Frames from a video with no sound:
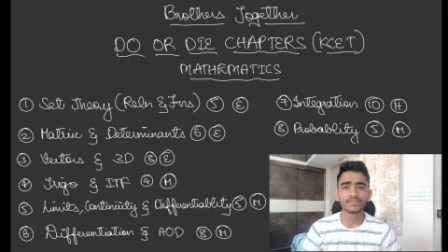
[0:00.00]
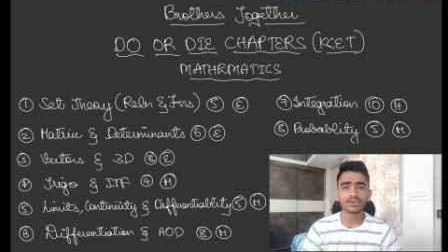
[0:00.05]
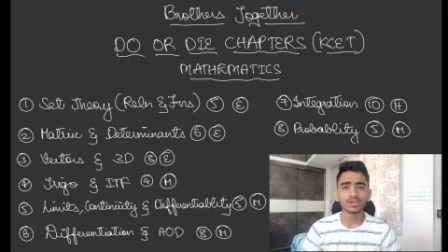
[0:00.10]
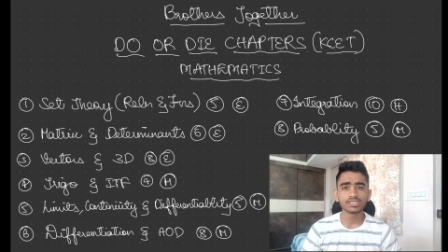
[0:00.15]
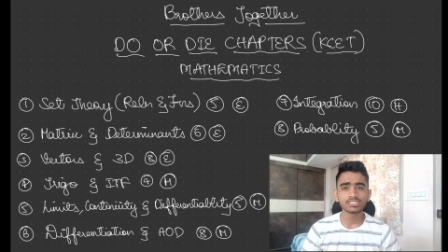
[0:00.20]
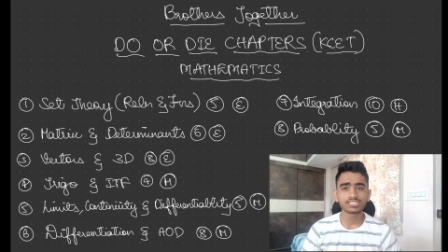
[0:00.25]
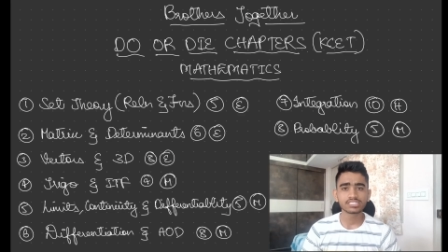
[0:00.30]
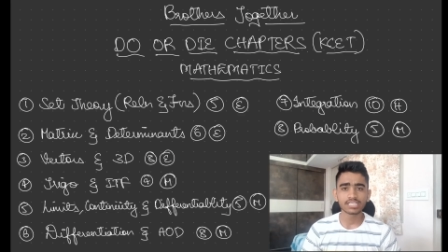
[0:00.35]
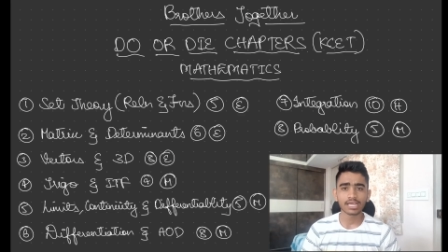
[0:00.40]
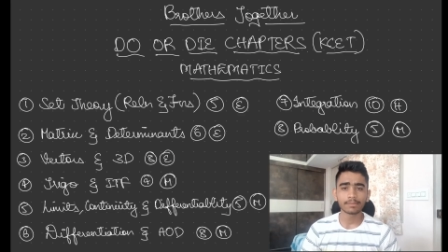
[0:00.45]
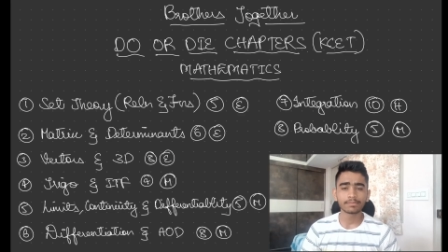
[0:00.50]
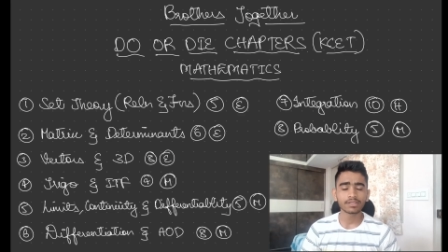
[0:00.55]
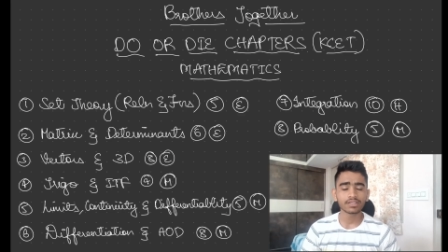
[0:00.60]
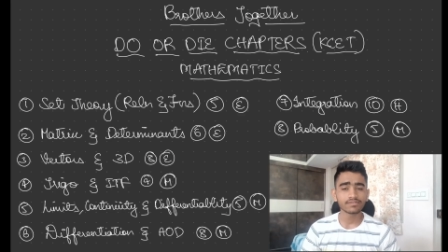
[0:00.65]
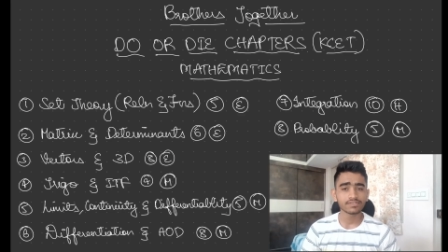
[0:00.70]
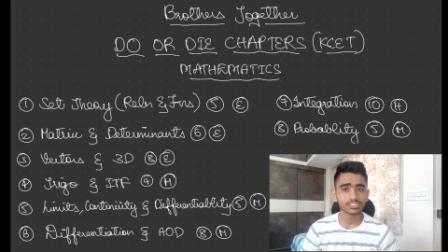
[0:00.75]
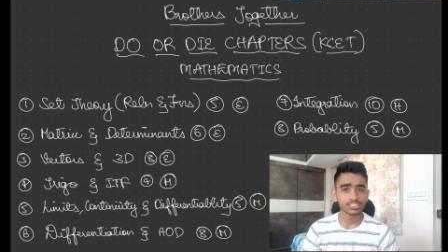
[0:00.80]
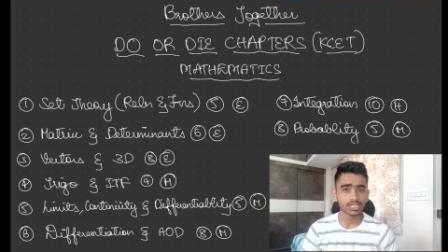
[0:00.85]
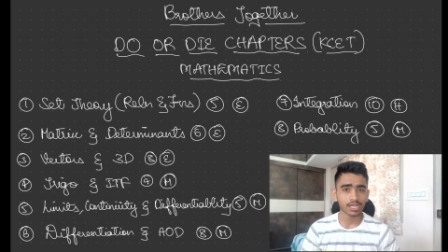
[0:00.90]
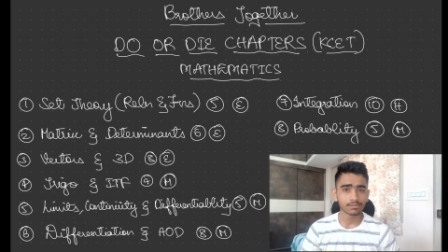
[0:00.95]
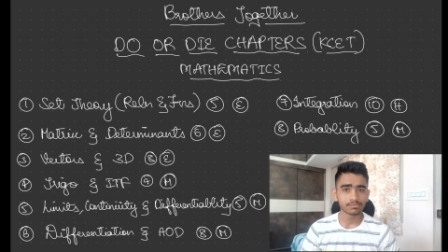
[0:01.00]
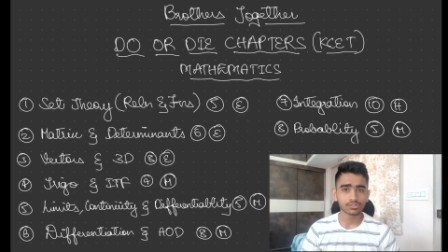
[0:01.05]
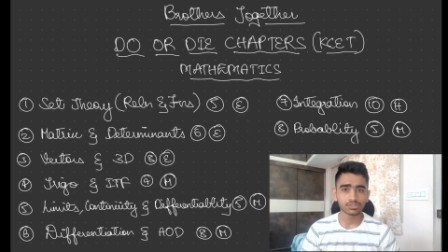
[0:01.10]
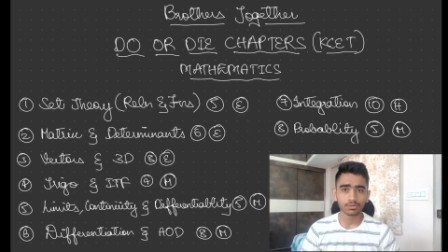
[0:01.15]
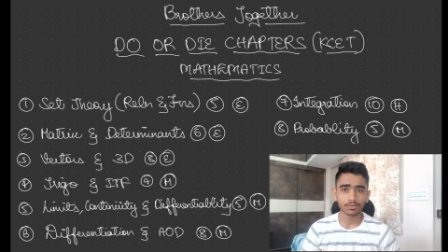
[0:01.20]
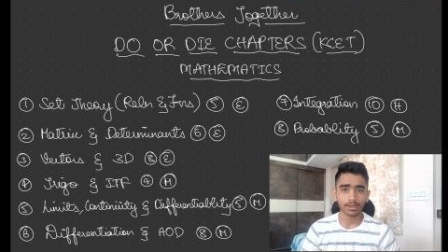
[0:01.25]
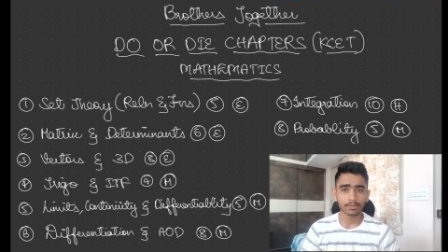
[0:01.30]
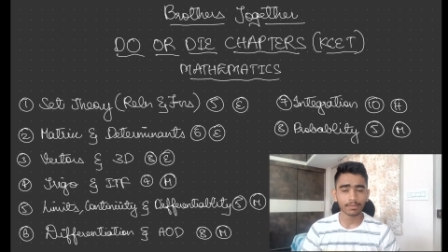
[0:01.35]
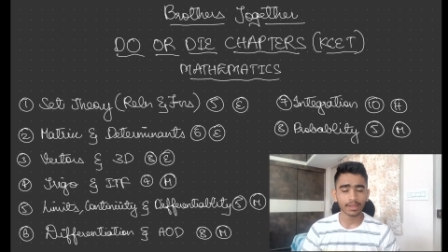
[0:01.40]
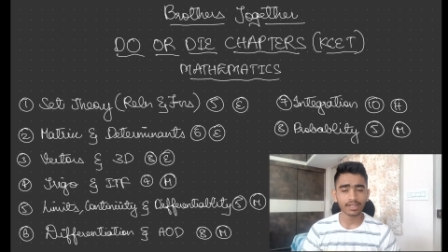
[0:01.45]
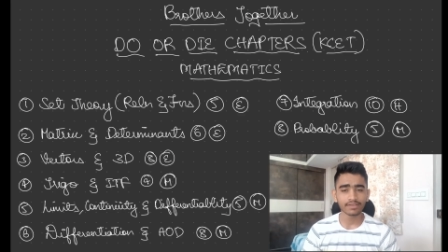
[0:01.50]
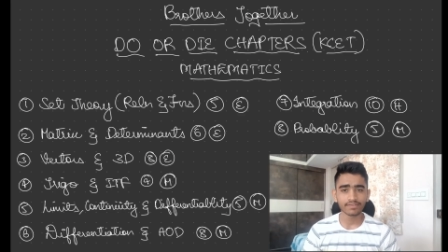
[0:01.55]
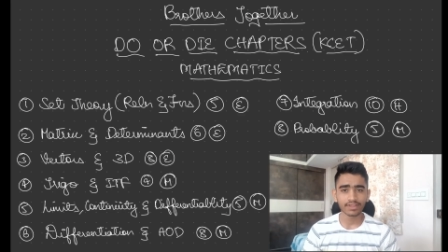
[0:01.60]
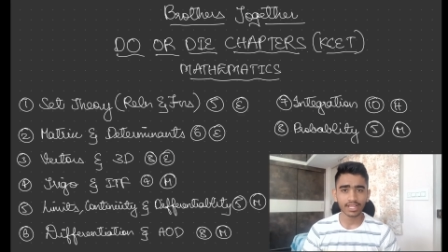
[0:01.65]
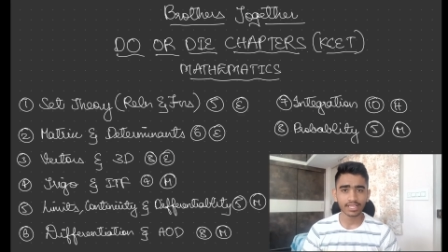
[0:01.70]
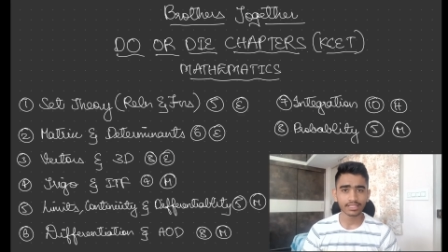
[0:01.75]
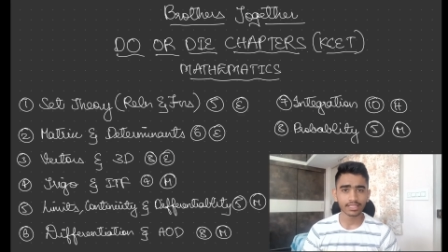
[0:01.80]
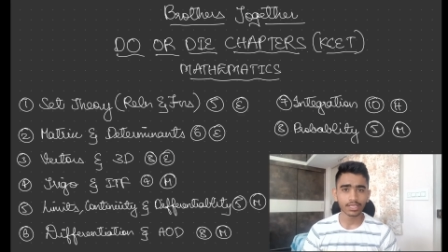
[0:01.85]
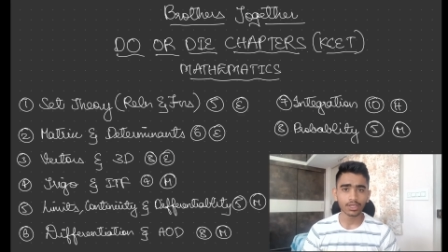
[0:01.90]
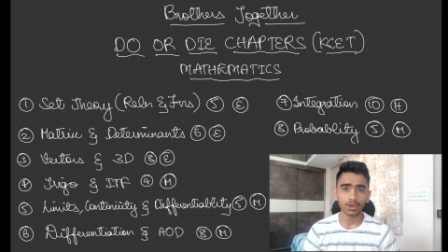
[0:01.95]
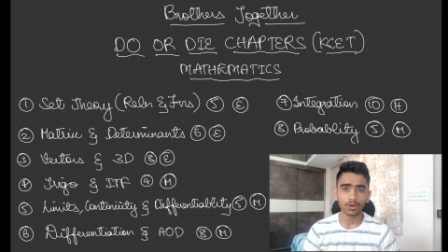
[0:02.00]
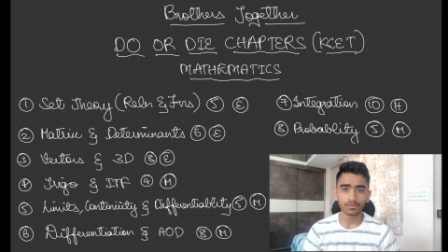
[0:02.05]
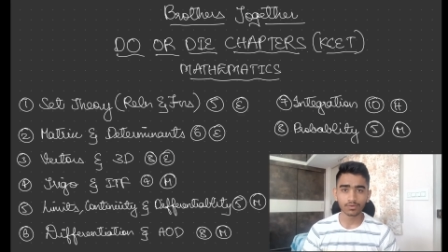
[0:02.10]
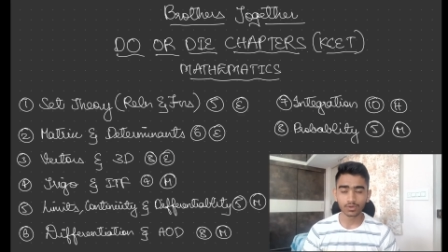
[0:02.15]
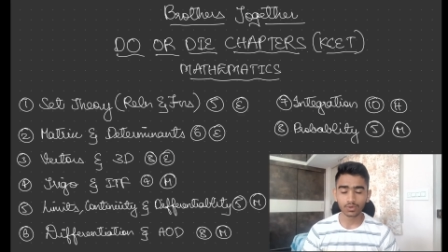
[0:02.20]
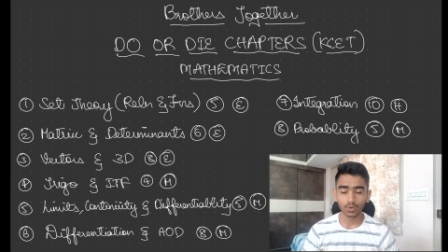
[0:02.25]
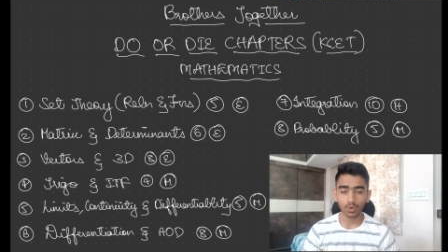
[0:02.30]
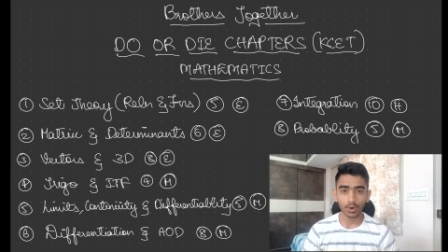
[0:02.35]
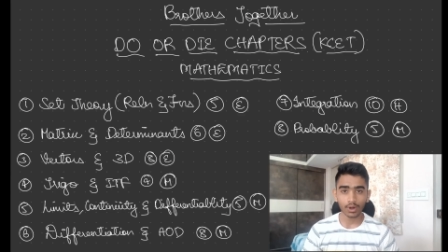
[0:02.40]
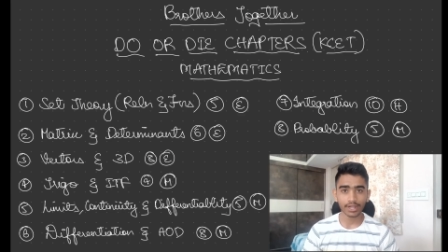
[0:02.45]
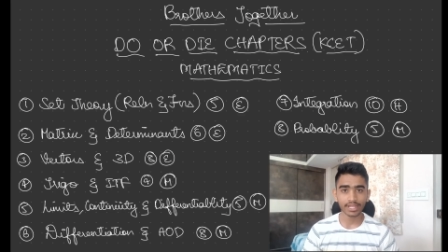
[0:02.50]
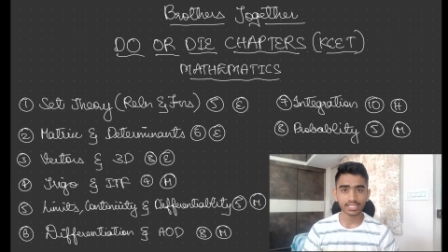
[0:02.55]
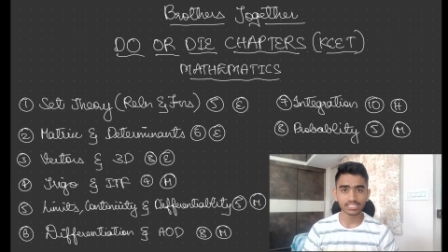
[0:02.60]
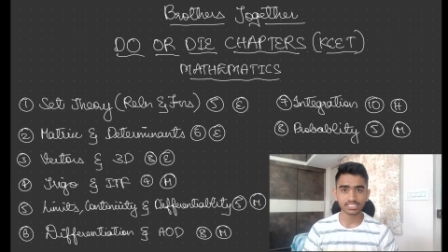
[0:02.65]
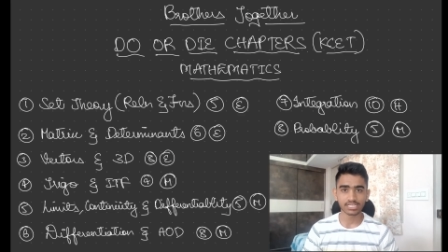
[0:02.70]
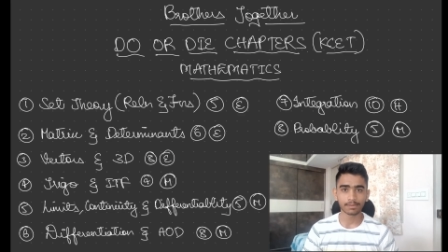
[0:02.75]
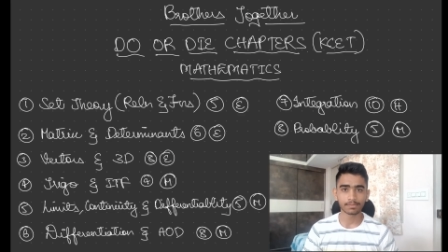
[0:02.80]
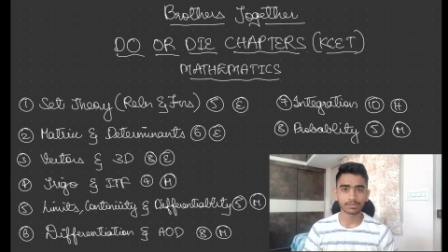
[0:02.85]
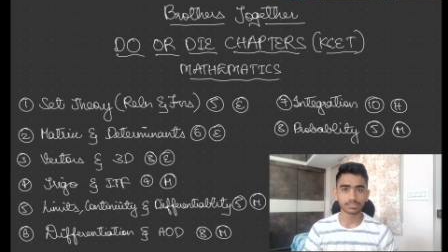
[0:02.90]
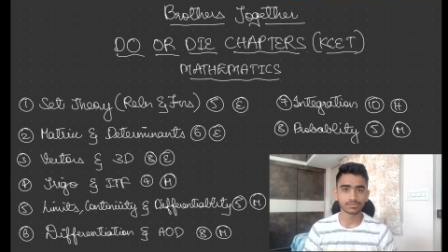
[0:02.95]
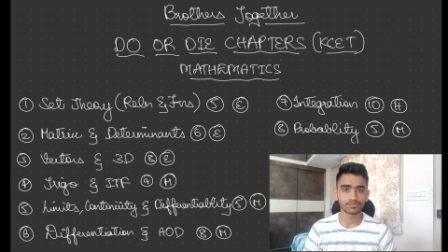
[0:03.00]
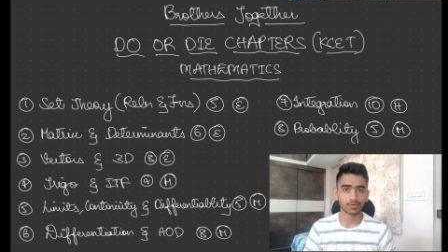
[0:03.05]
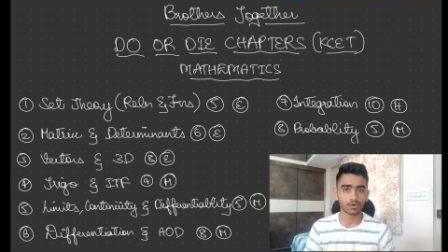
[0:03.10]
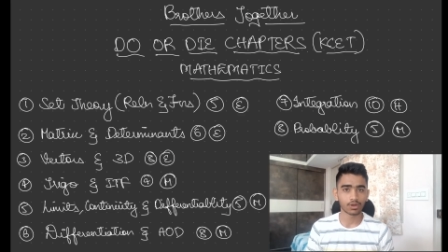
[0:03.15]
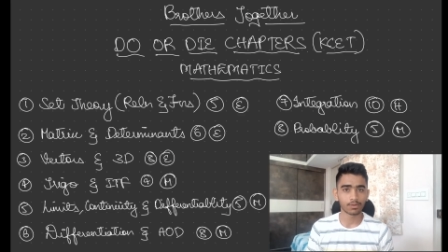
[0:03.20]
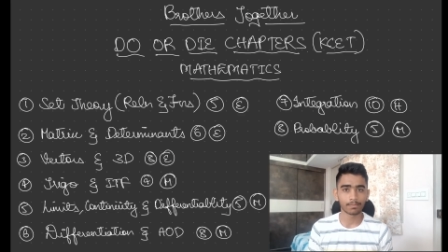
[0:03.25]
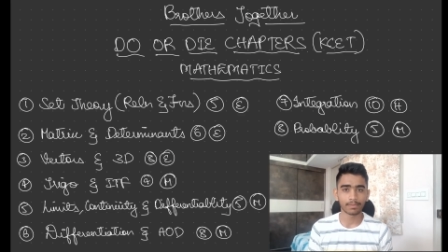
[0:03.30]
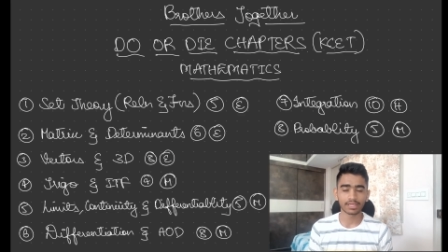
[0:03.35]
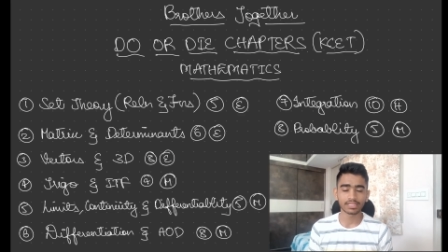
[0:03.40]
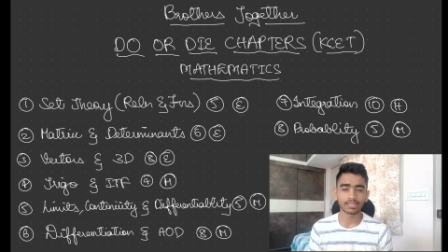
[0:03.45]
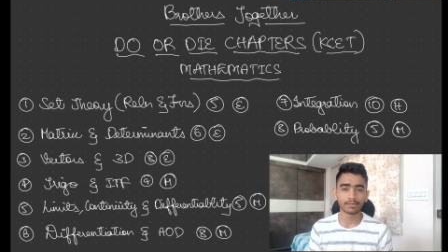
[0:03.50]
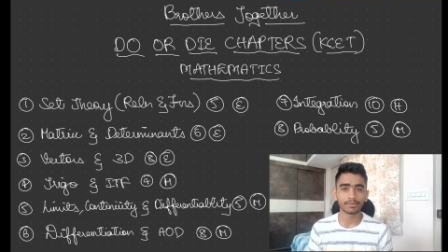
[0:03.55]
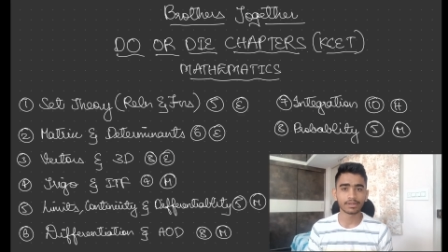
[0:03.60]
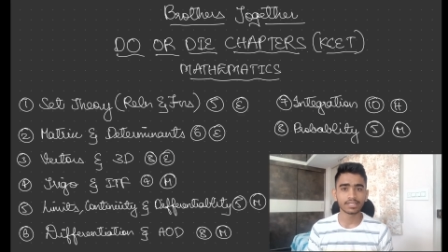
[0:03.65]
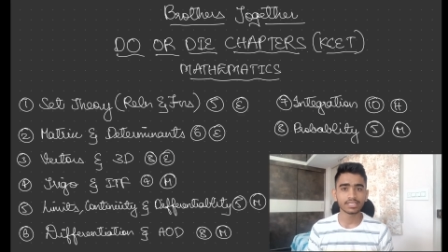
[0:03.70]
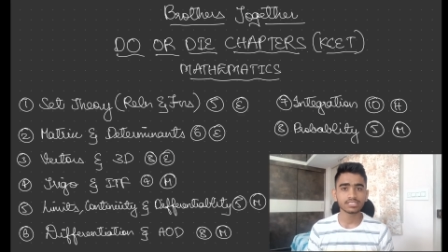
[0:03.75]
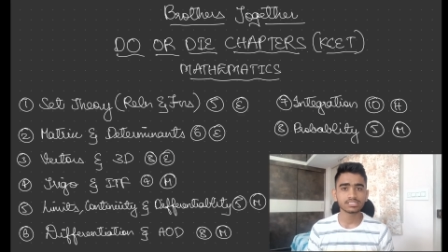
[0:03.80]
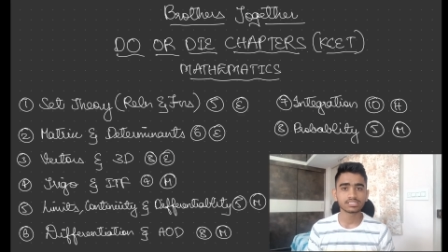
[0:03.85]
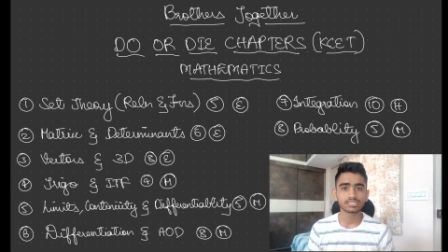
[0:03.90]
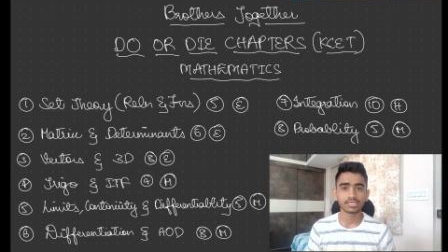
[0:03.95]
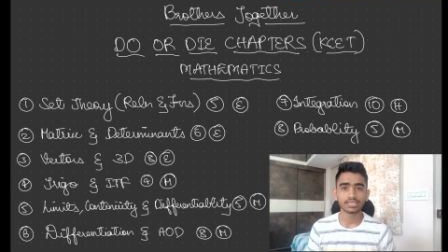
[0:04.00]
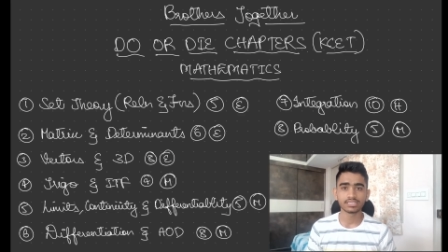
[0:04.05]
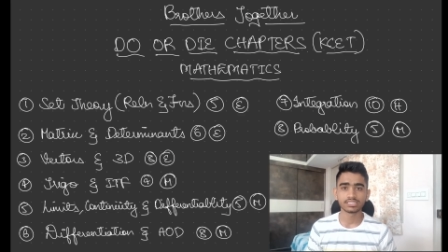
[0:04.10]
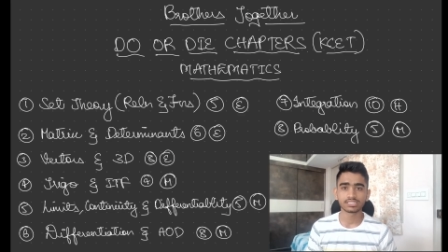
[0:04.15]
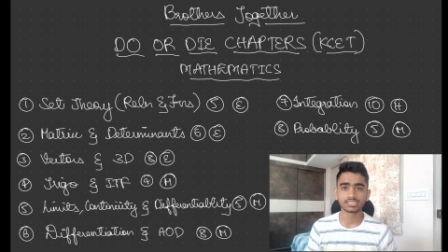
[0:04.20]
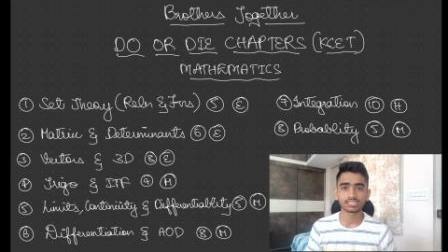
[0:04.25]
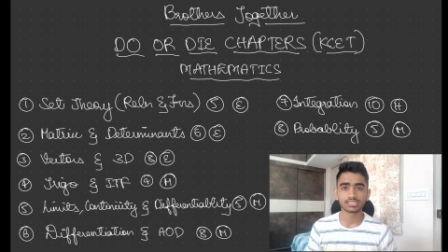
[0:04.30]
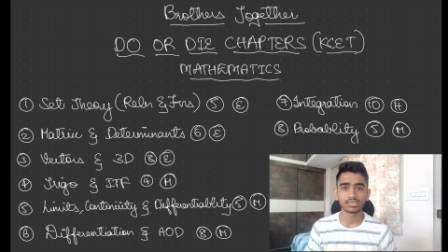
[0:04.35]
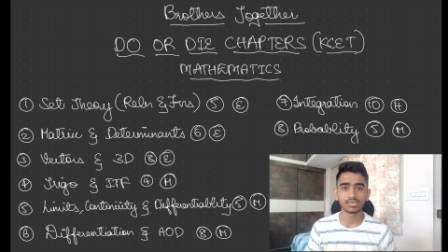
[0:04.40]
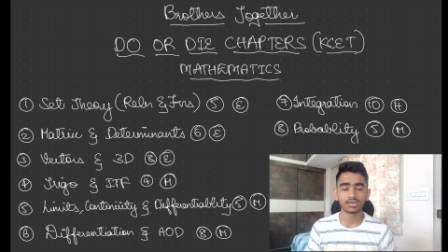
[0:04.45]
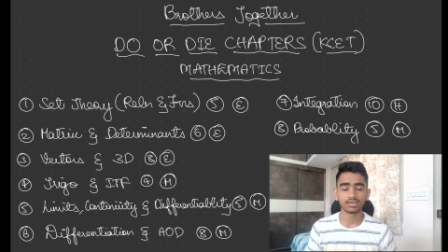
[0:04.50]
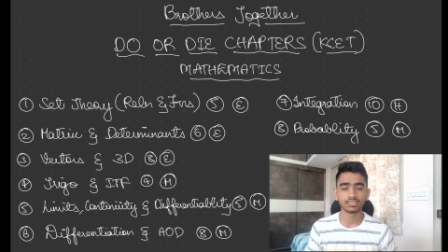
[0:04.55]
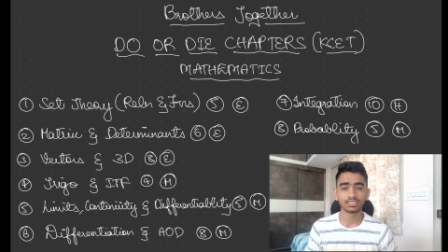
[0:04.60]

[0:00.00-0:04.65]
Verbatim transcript: First chapter which comes to my mind when I think of do or die chapters for mathematics is